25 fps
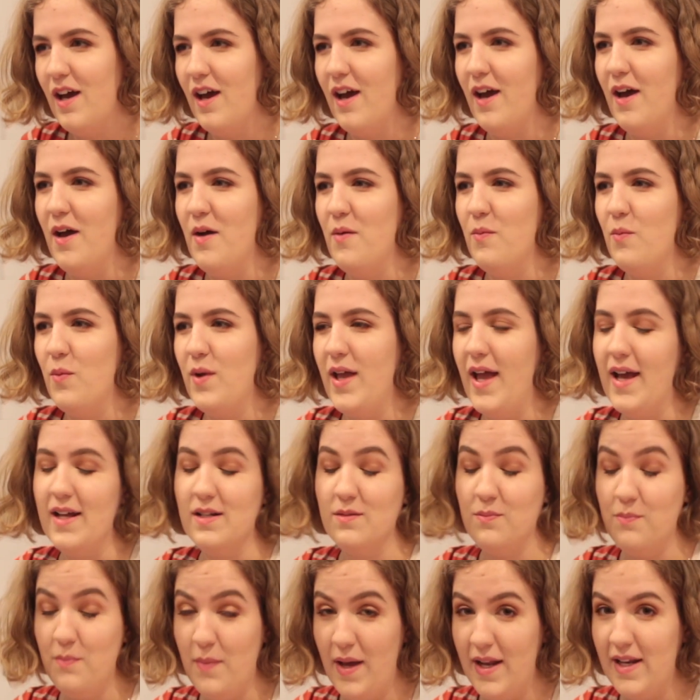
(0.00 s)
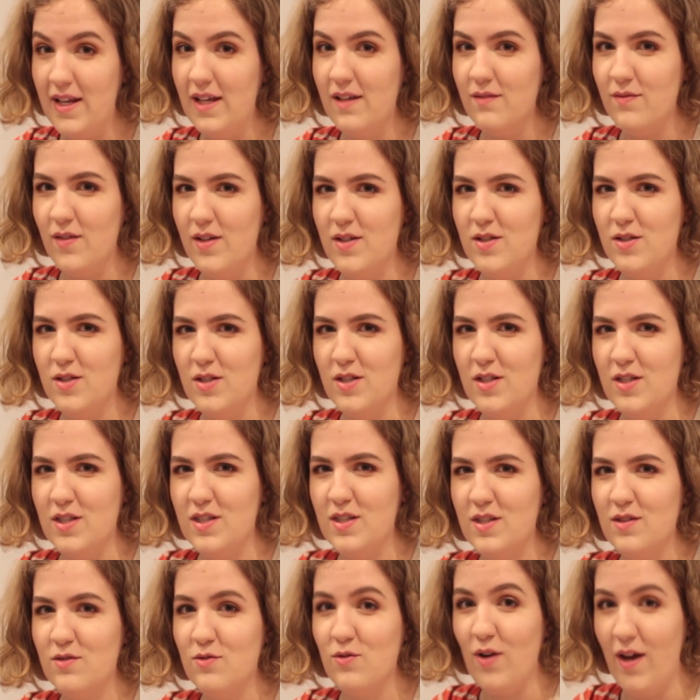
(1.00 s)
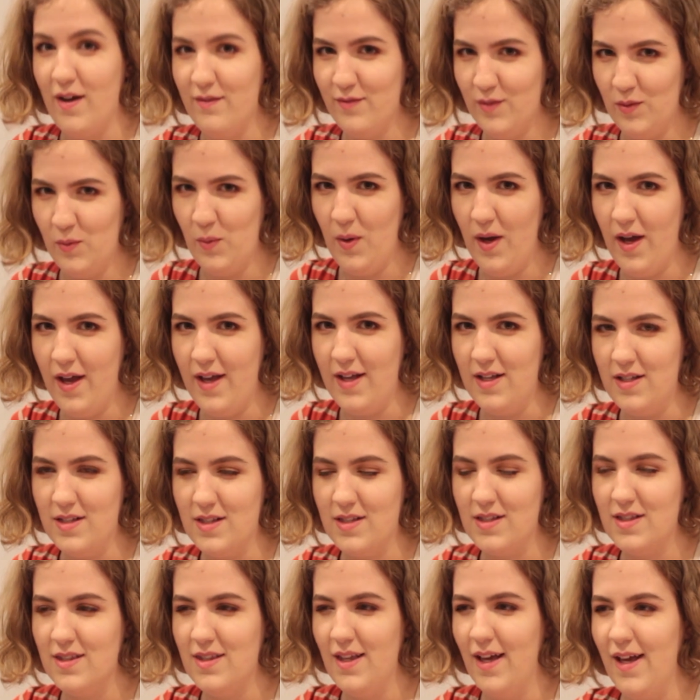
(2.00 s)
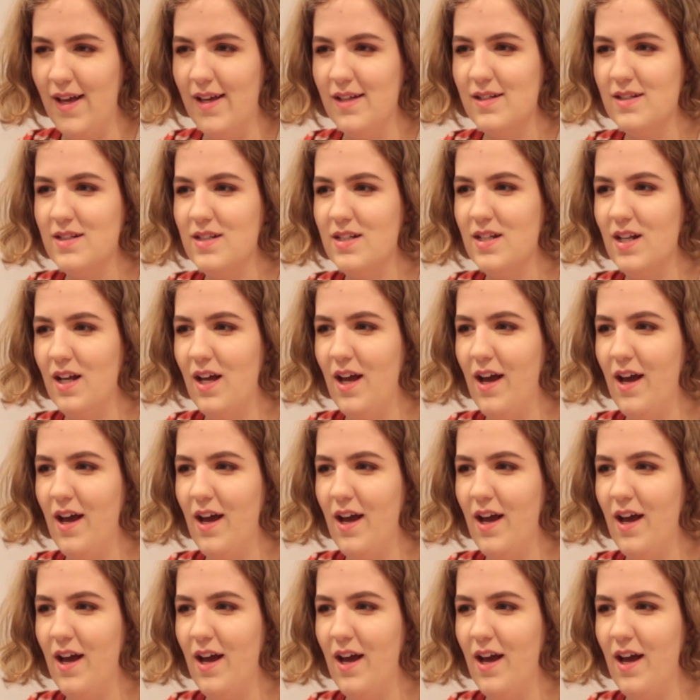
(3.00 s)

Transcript: We had many adventures travel-wise that